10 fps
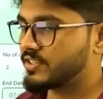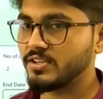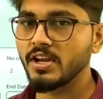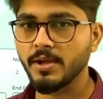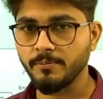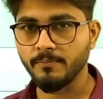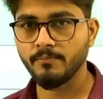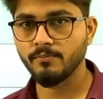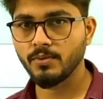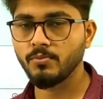name
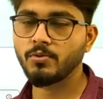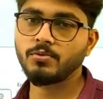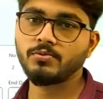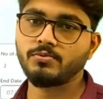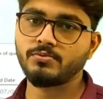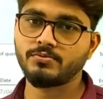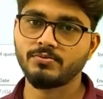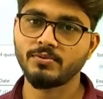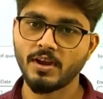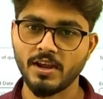before
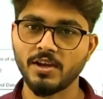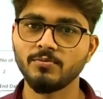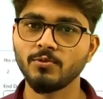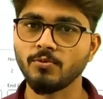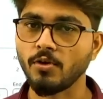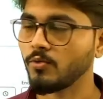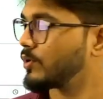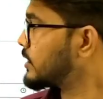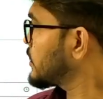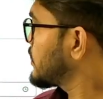I can move forward.